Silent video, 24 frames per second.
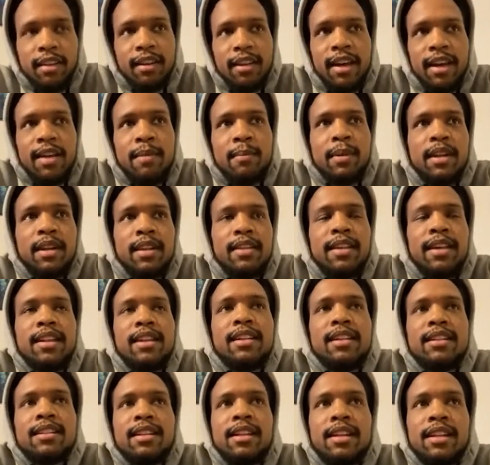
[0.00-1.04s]
And but
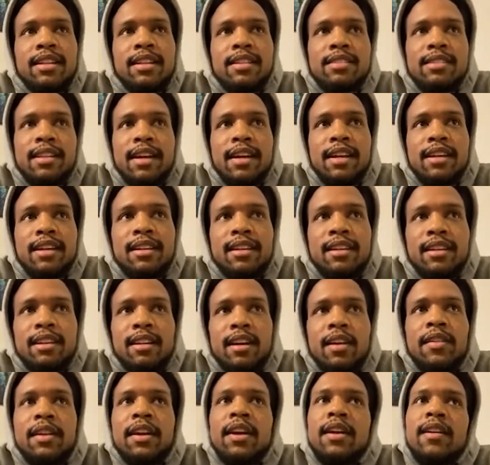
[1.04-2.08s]
then it's like
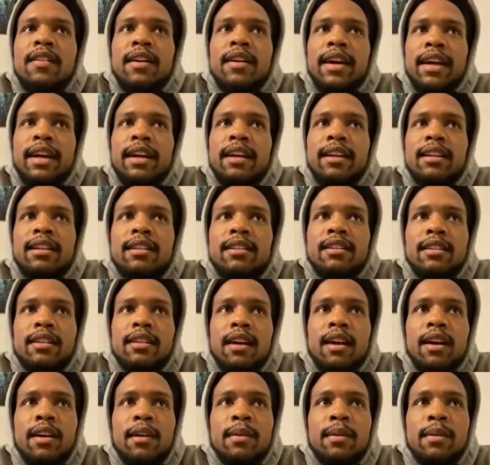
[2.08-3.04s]
on the other hand,